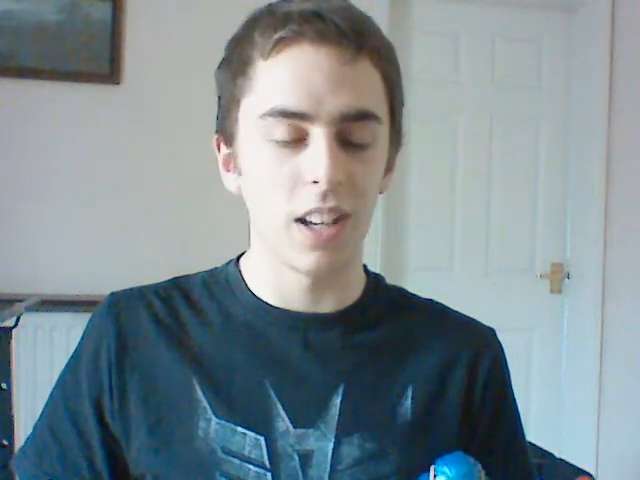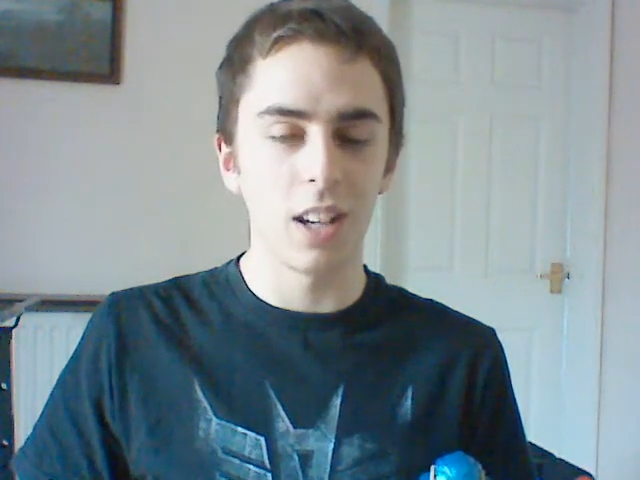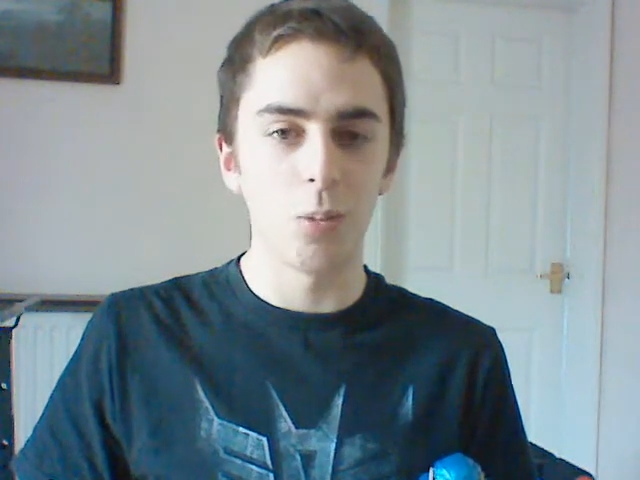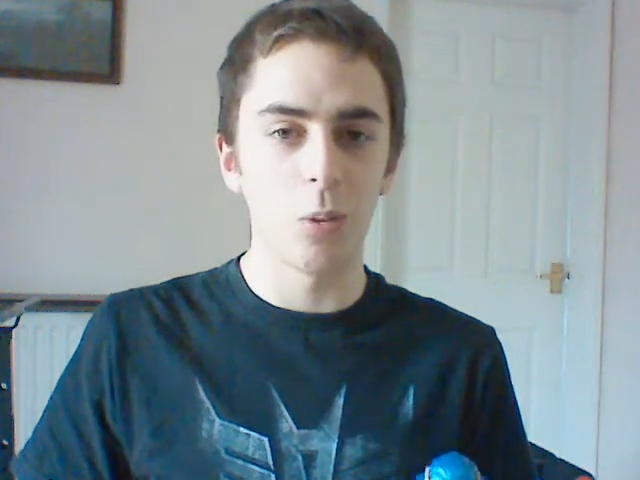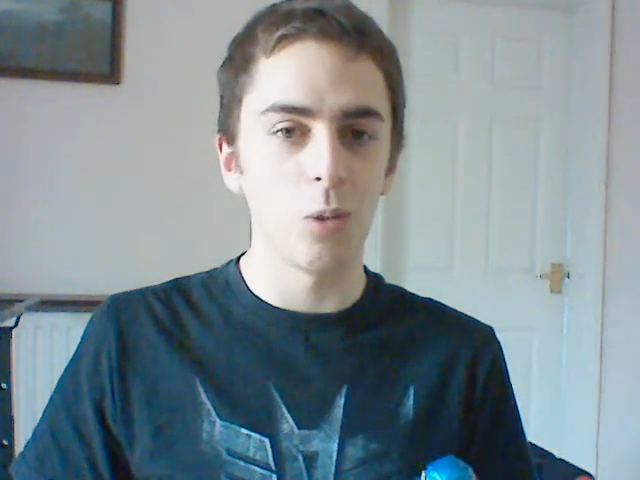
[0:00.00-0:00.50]

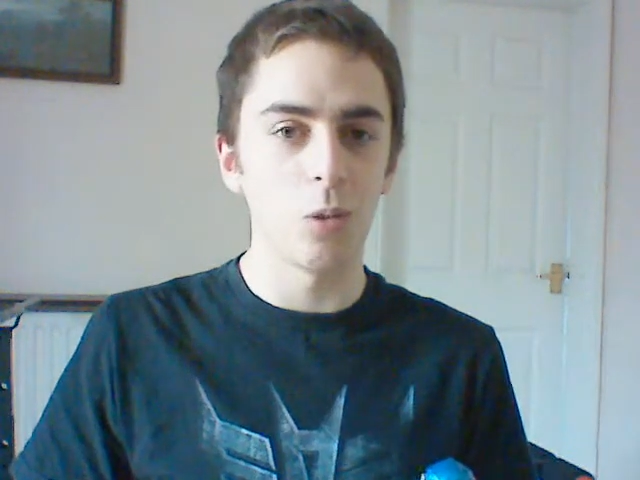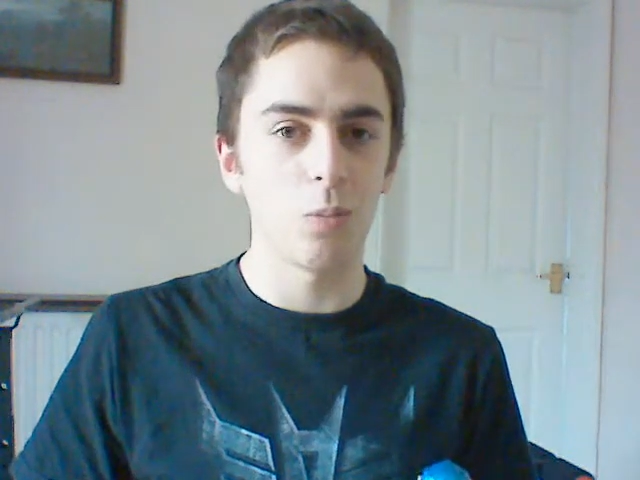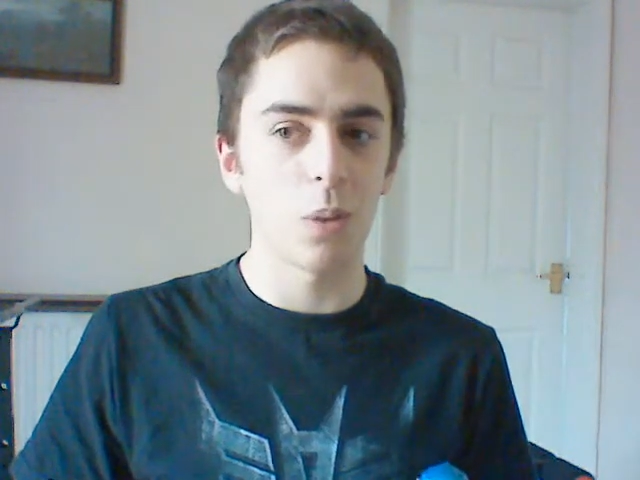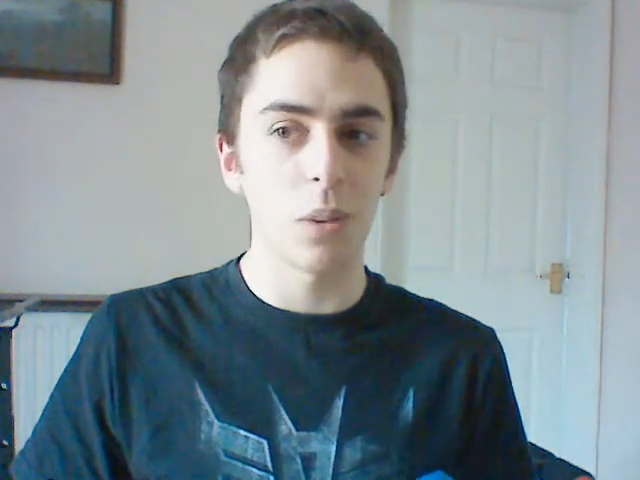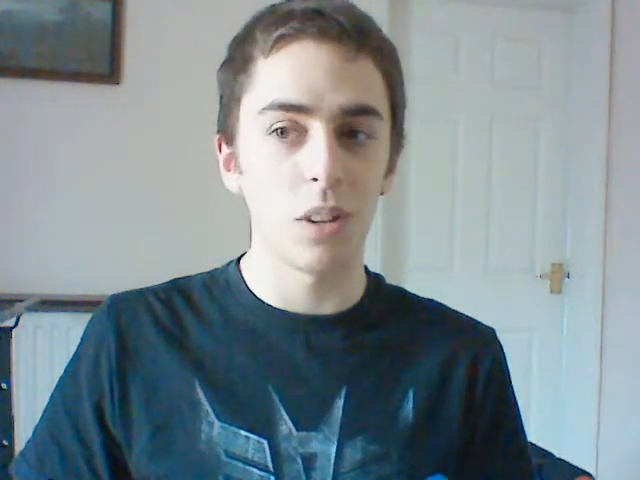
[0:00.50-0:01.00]
he will
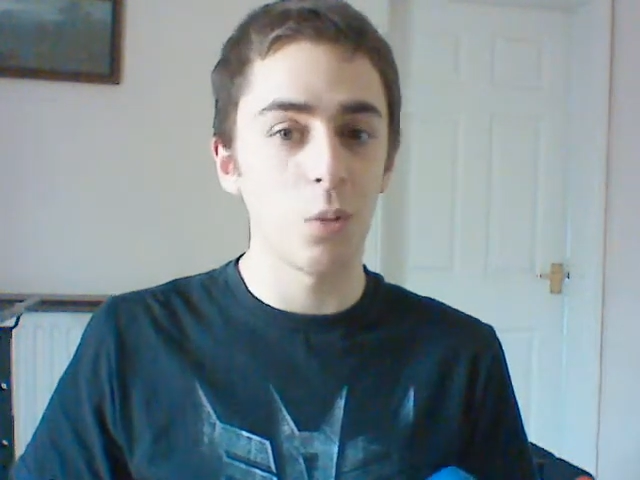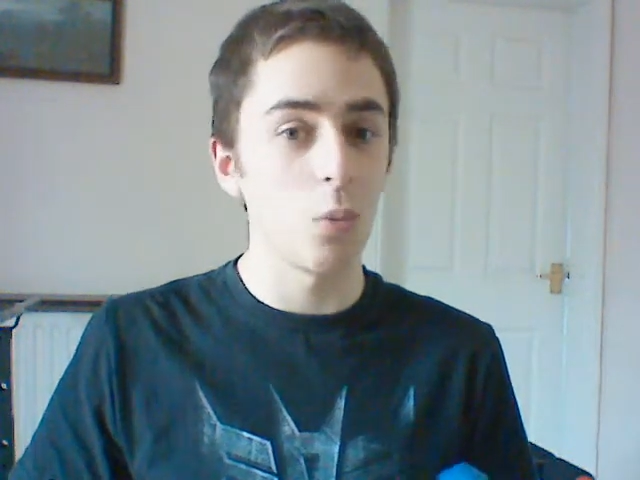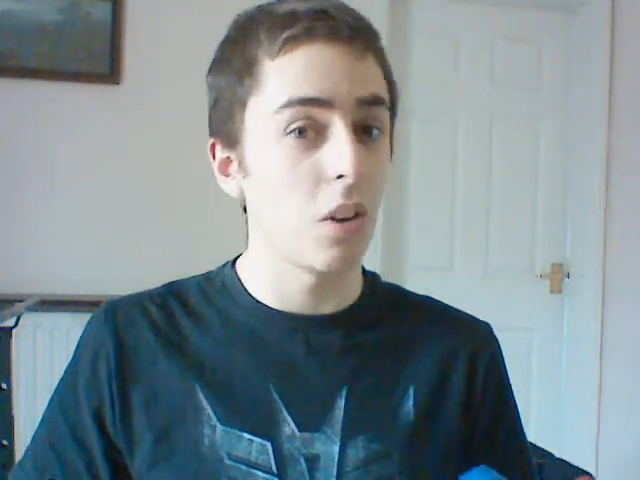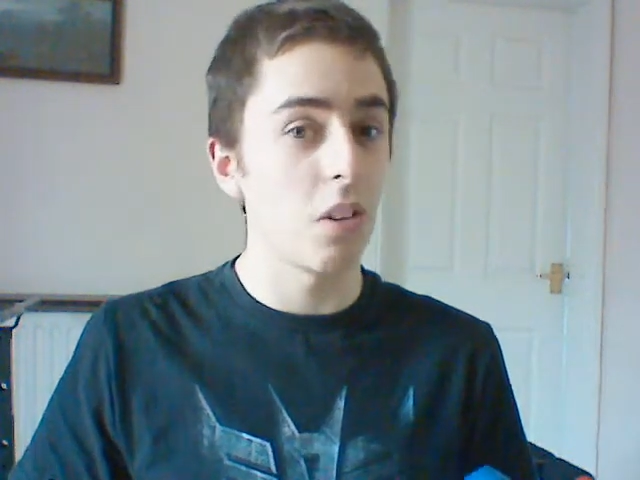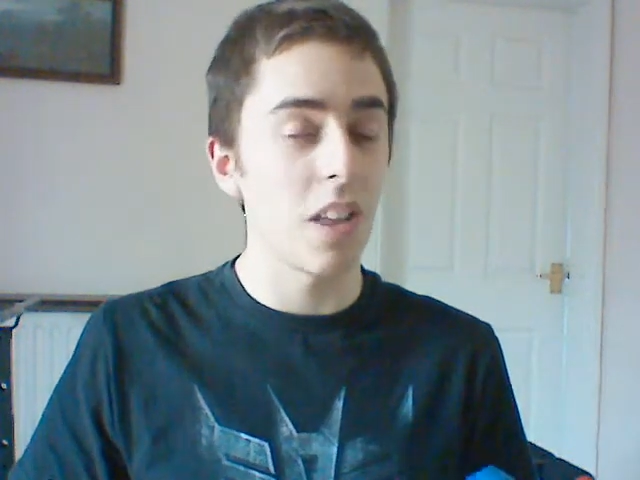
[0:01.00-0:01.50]
probably do
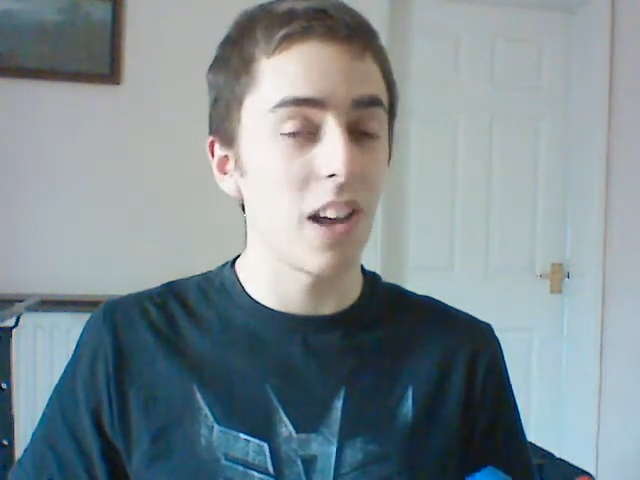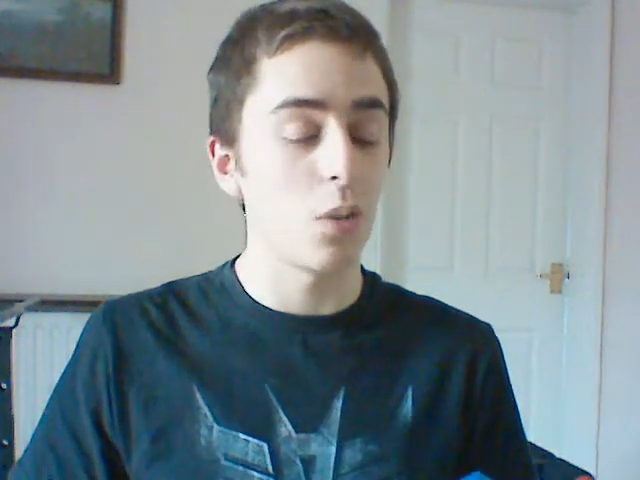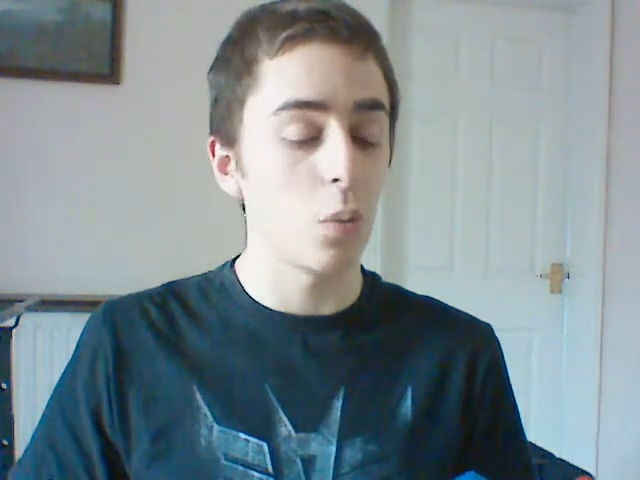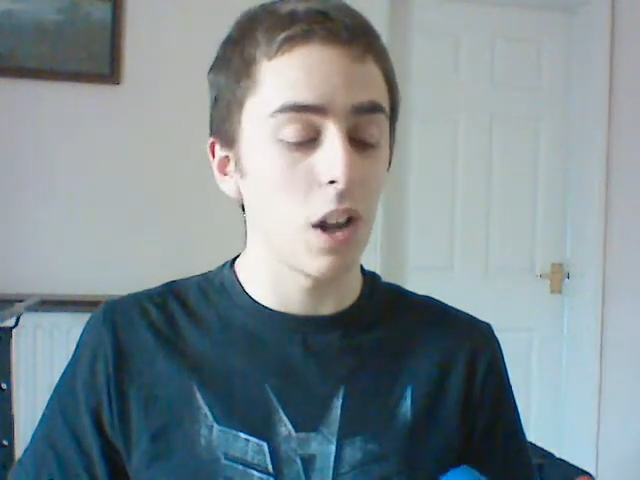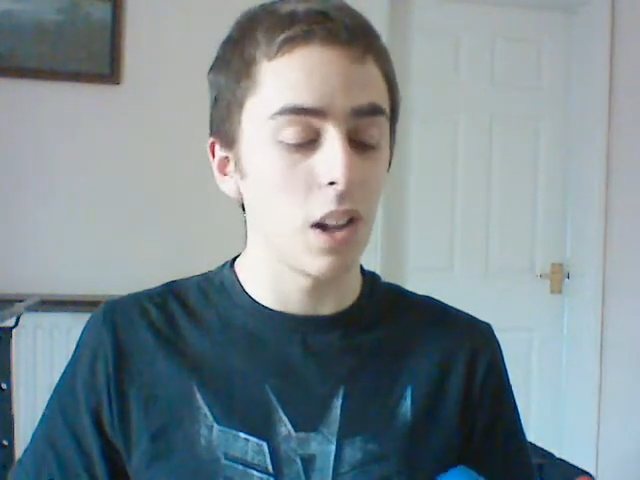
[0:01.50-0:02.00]
one on that
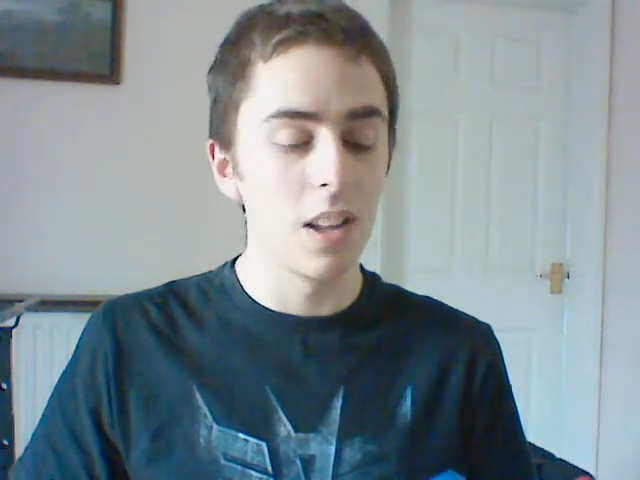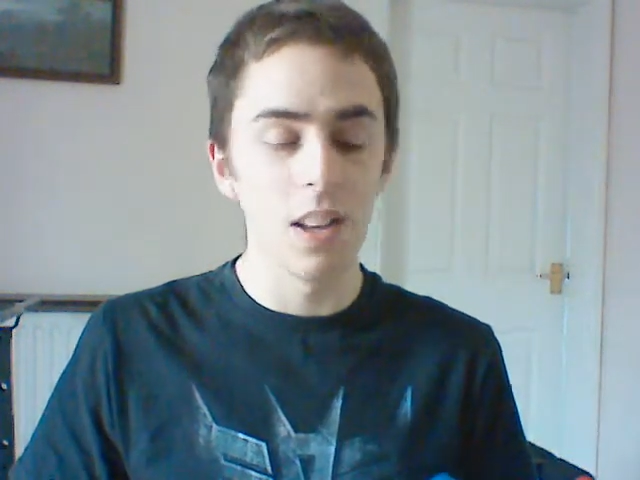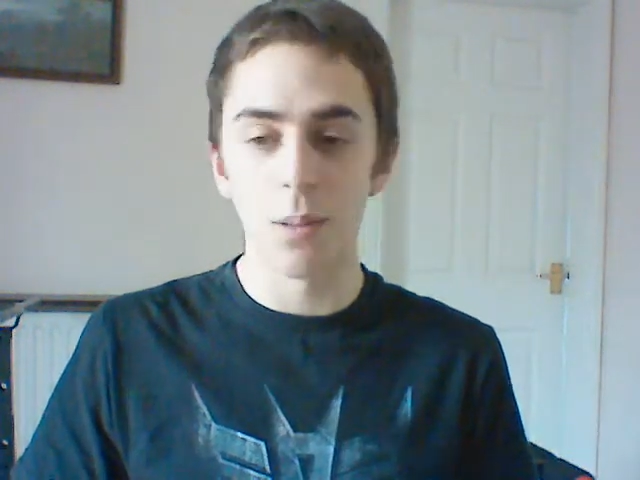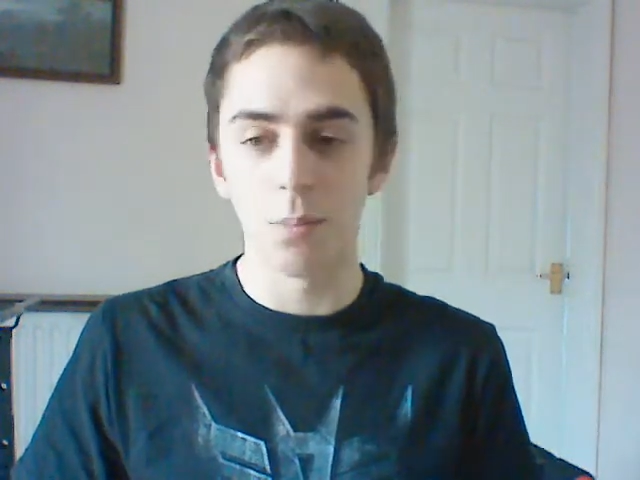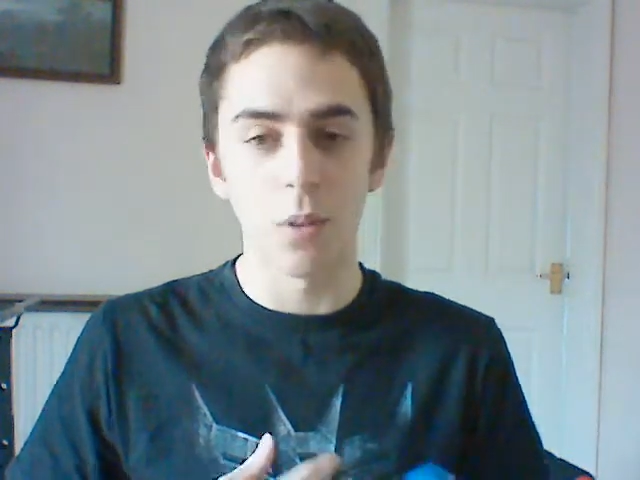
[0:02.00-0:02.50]
as well.
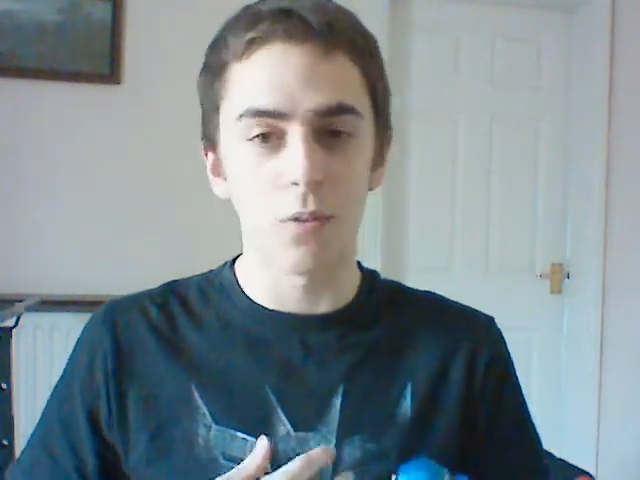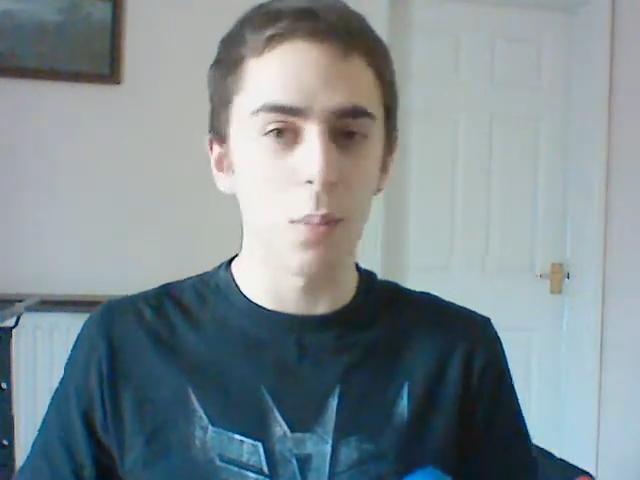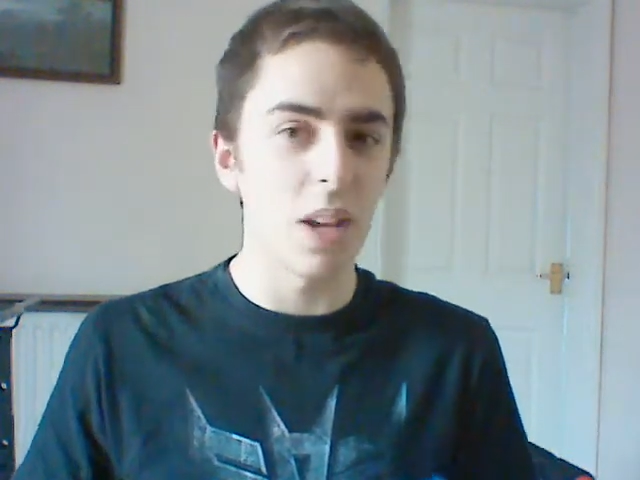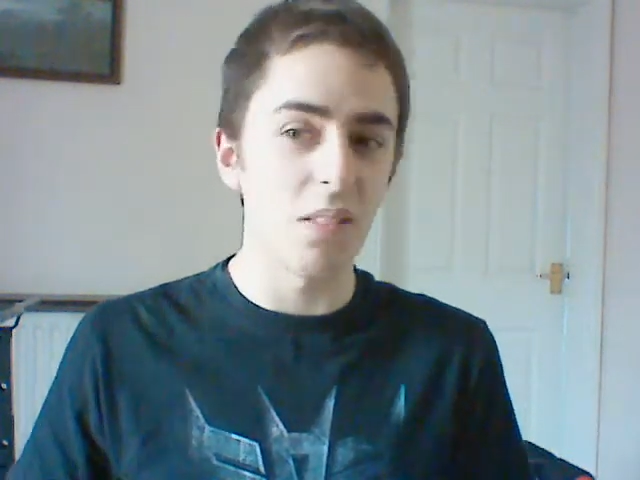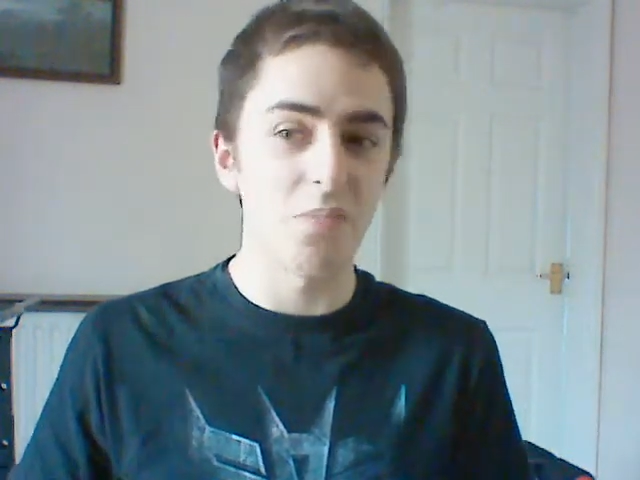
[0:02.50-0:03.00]
But for
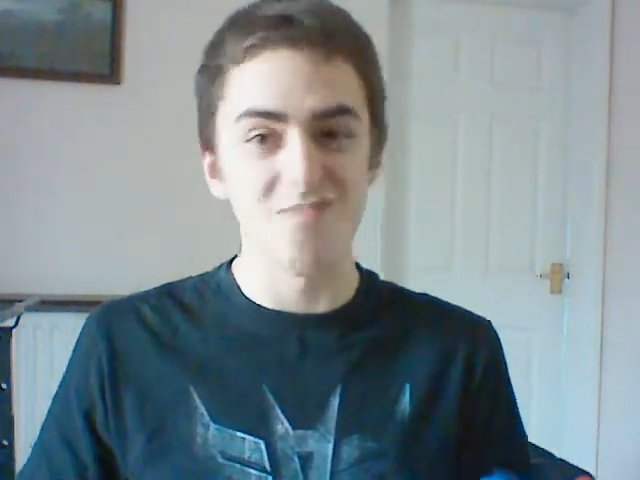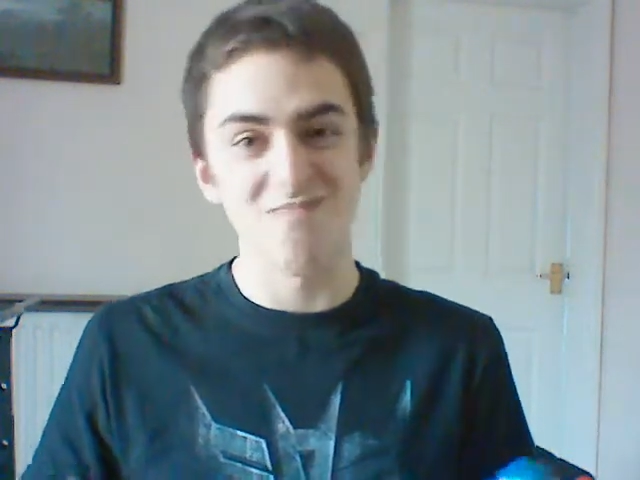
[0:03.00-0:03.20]
me,